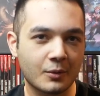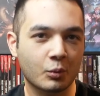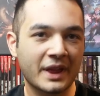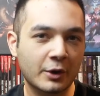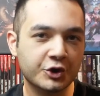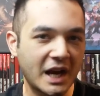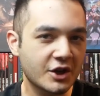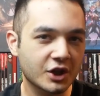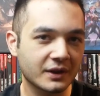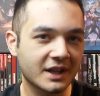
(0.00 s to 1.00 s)
Without
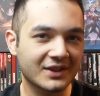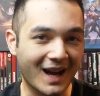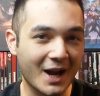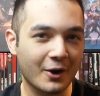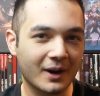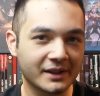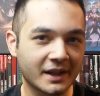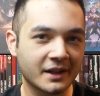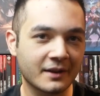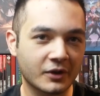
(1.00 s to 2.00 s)
changing the entire
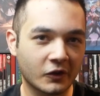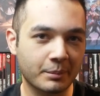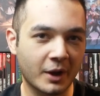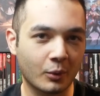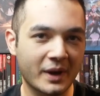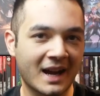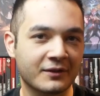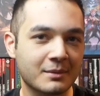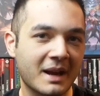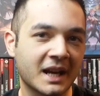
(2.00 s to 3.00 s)
identity of the spell, we
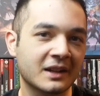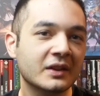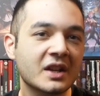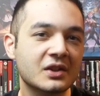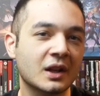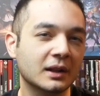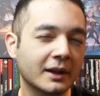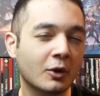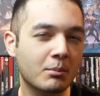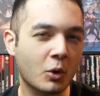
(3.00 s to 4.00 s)
have to make it at least a
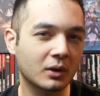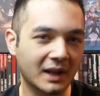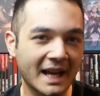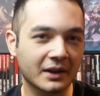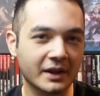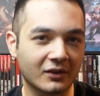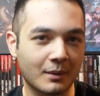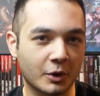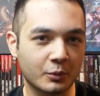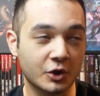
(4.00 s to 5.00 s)
little more likely
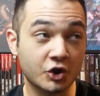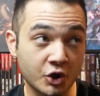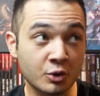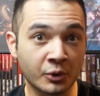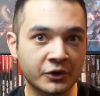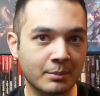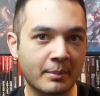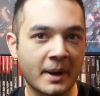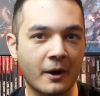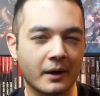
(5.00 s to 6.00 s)
someone would choose to
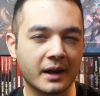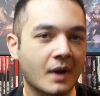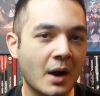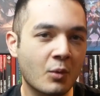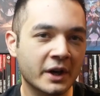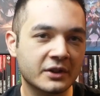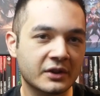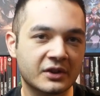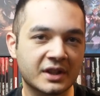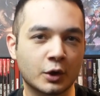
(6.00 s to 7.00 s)
prepare it. I want it
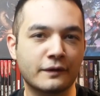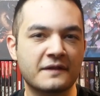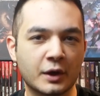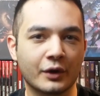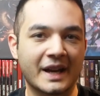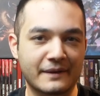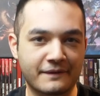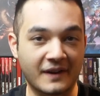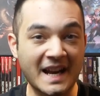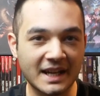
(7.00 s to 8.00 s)
to still fill that
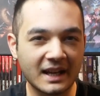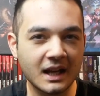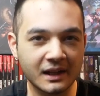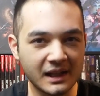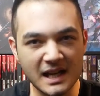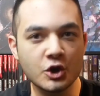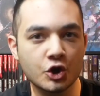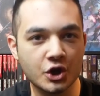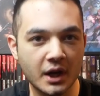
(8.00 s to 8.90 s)
finding niche,